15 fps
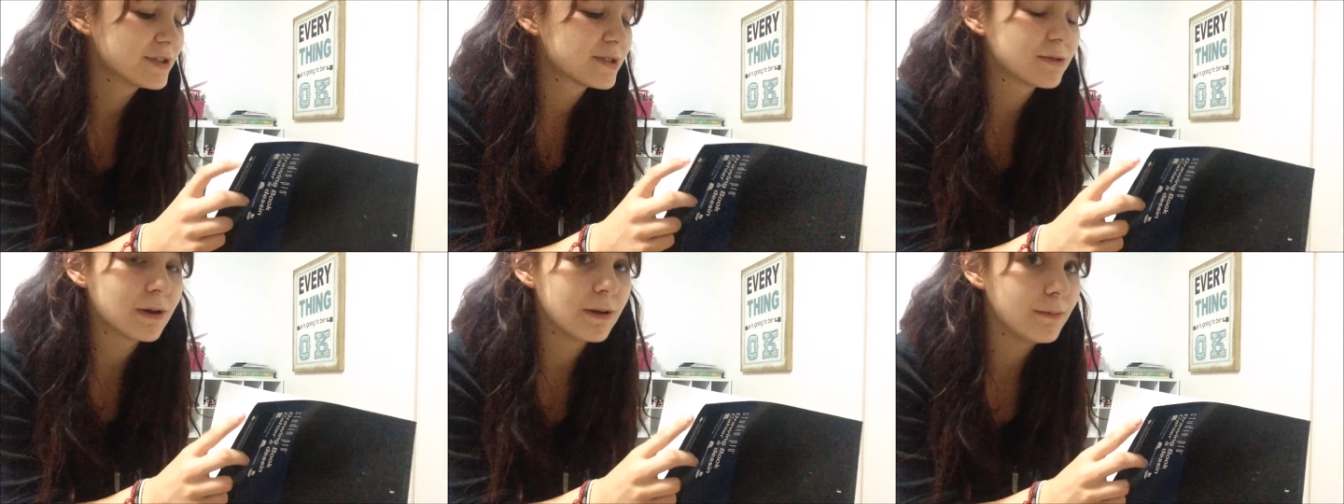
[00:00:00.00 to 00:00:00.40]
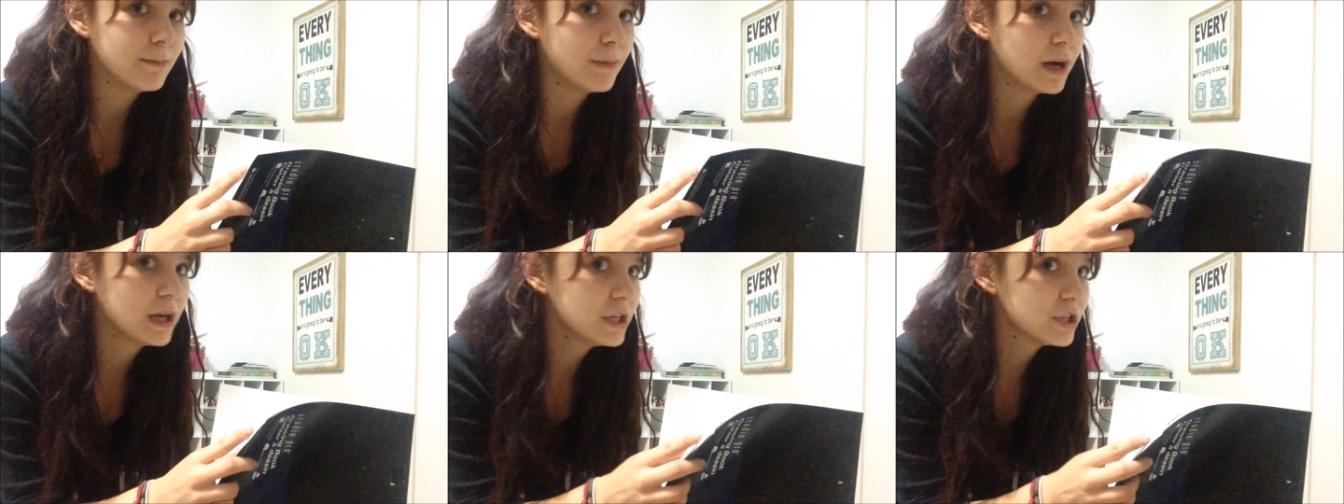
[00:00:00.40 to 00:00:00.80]
so I
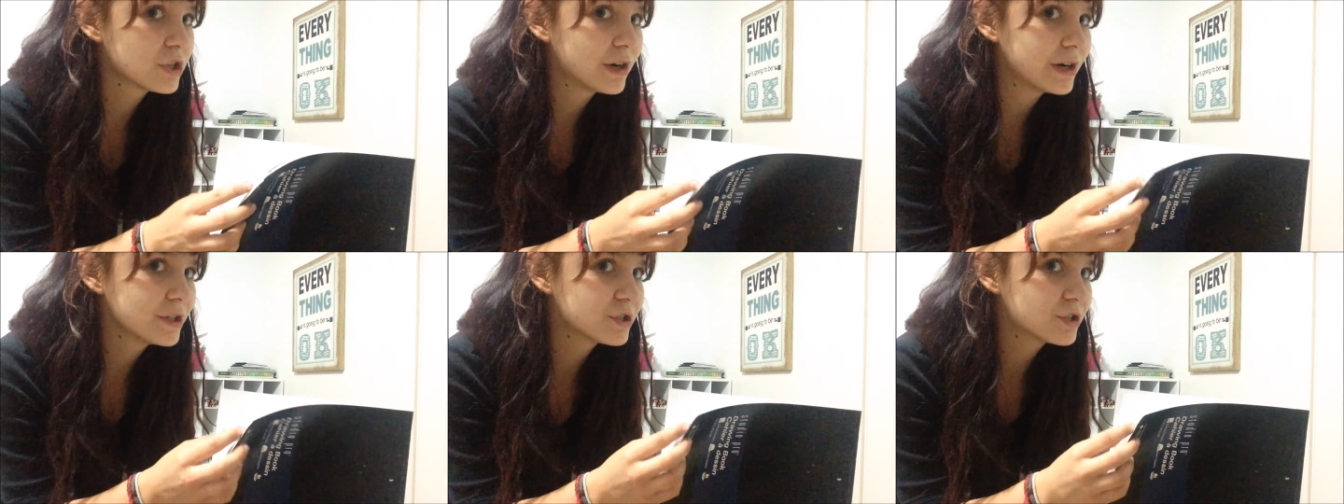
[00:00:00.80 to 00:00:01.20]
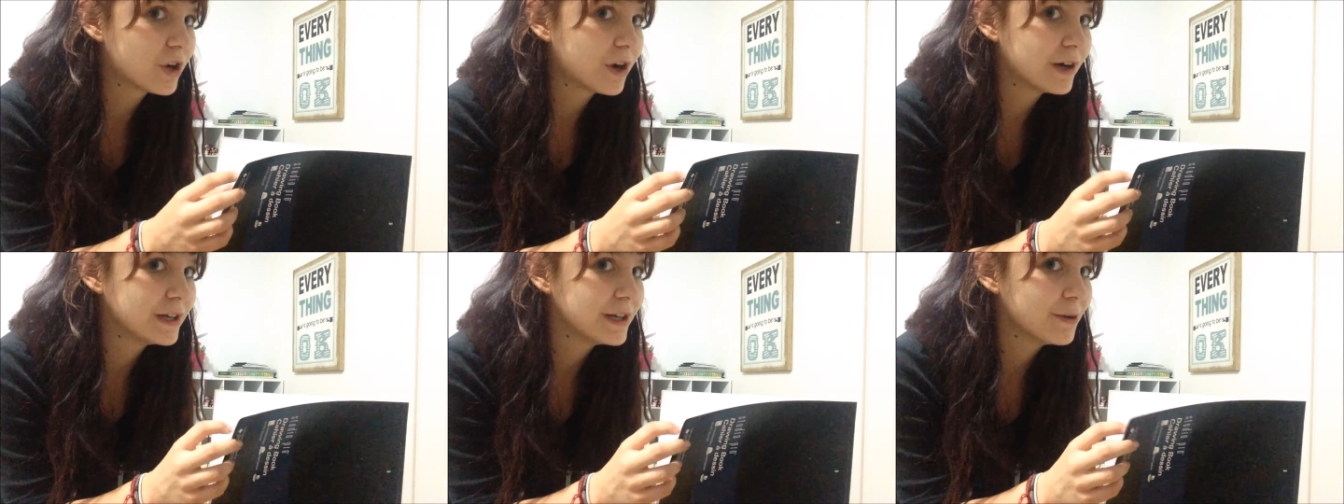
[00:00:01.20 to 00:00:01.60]
might try to
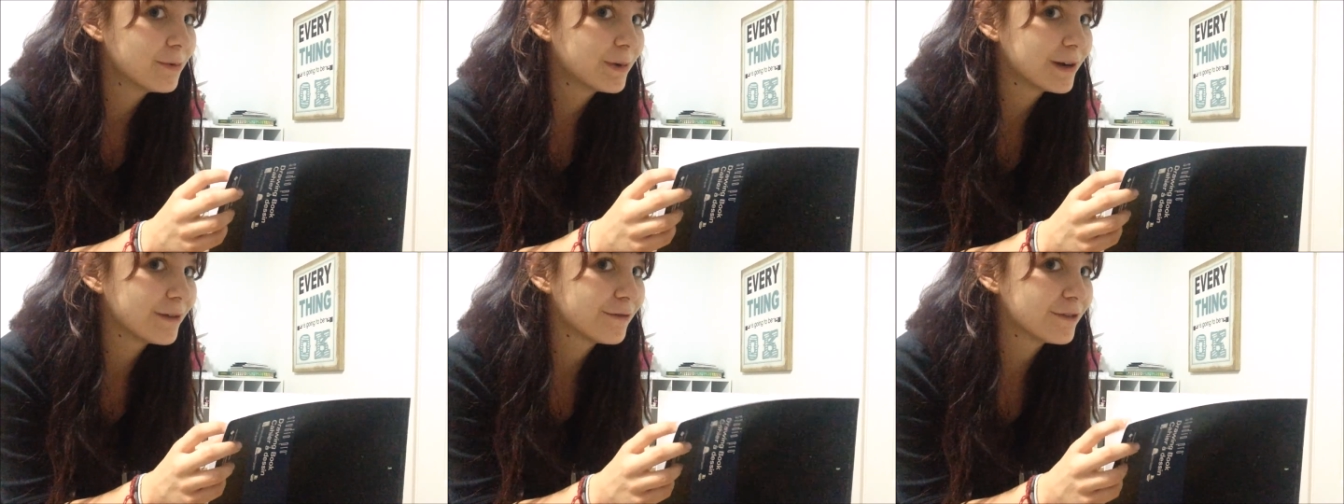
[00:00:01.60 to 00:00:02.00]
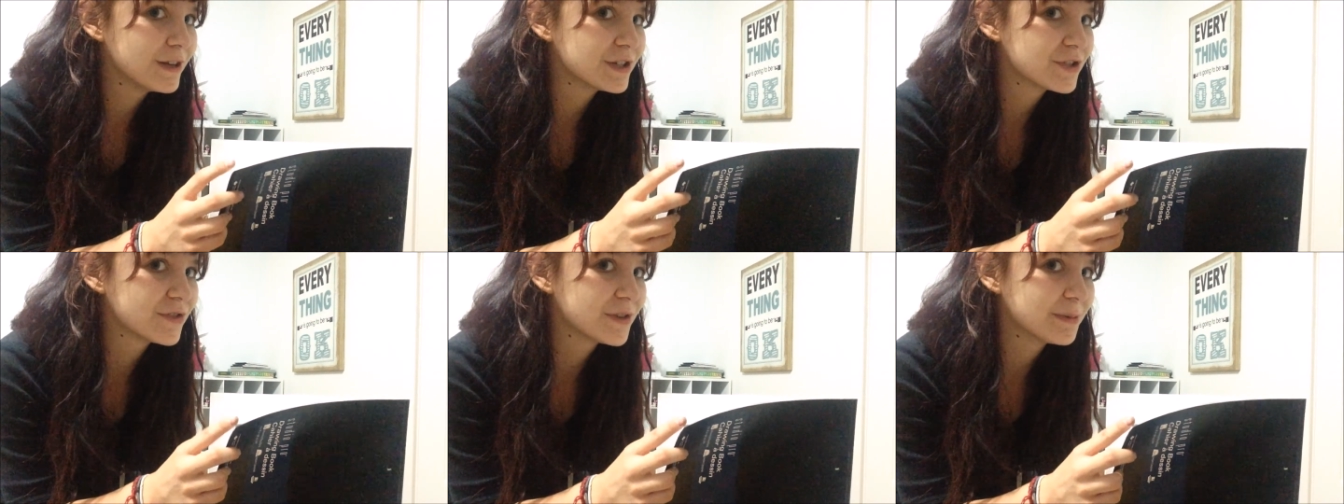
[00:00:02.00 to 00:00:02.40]
draw in it when I
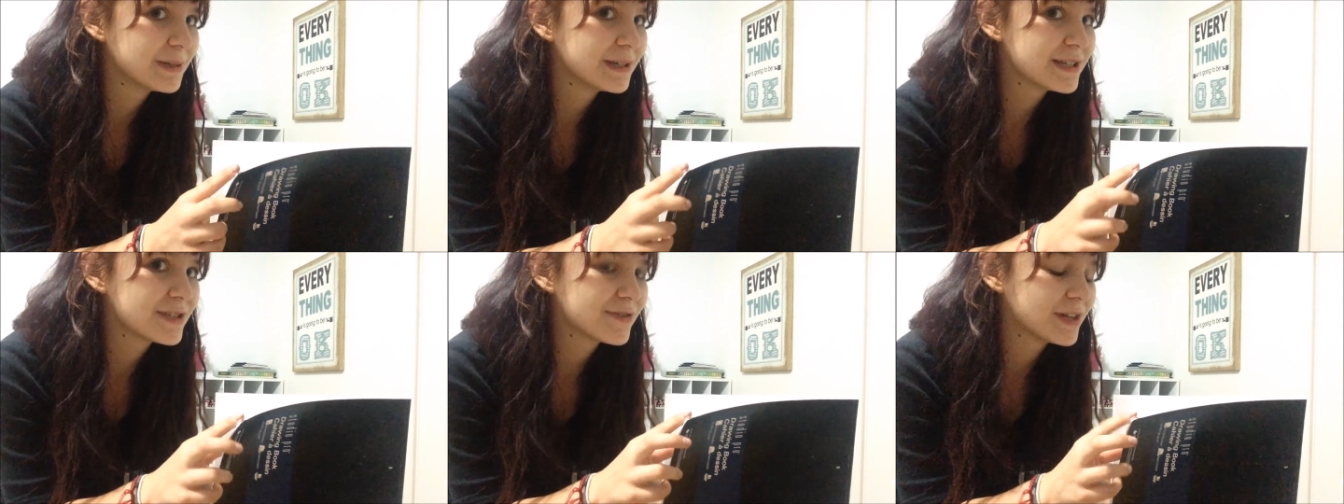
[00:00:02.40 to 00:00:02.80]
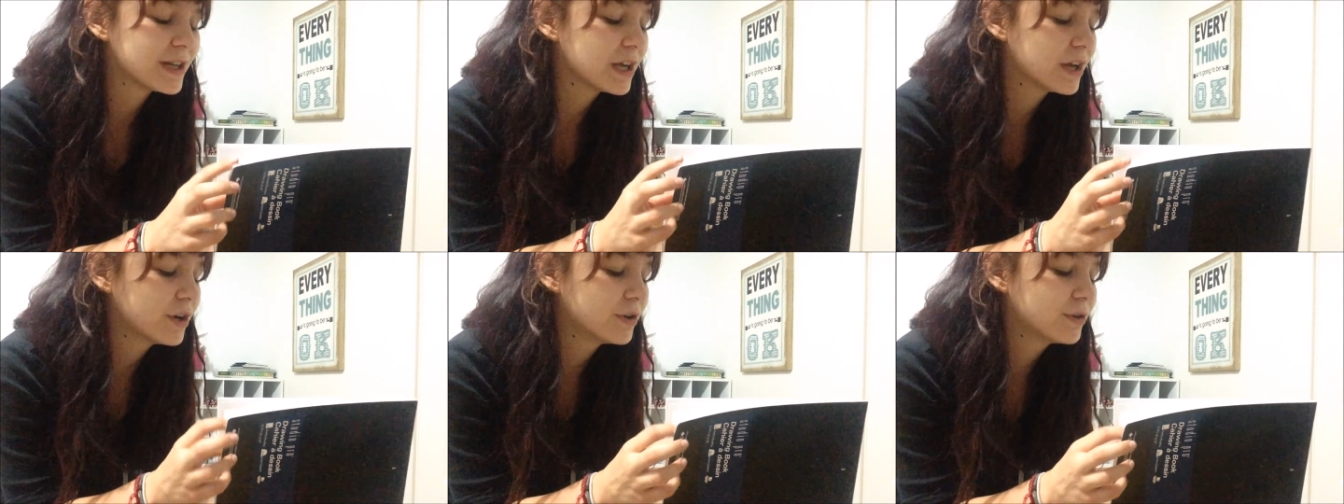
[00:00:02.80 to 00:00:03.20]
finish filming this
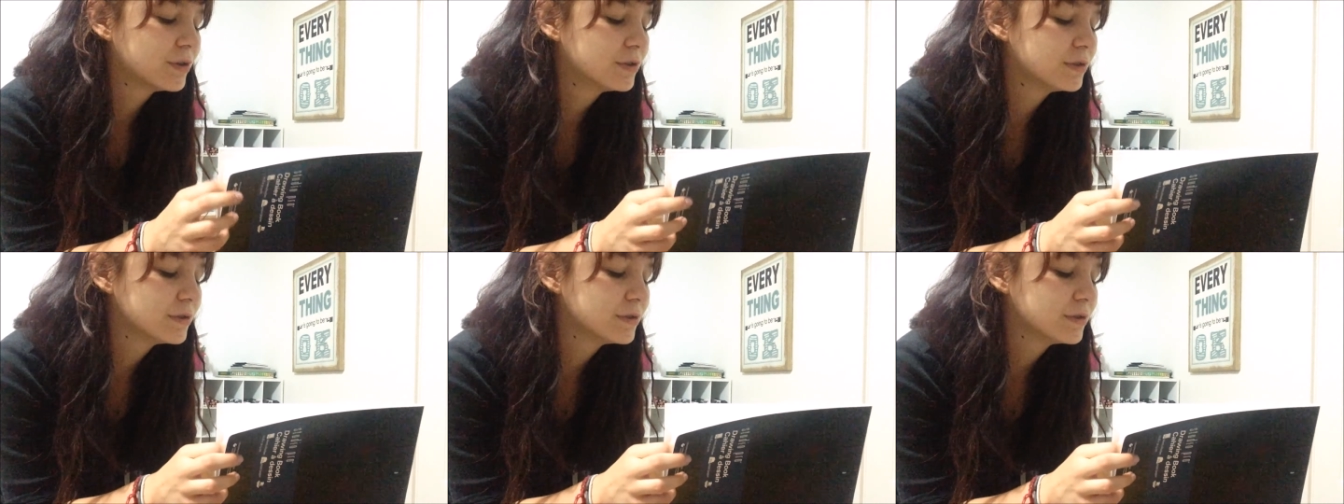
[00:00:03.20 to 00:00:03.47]
video.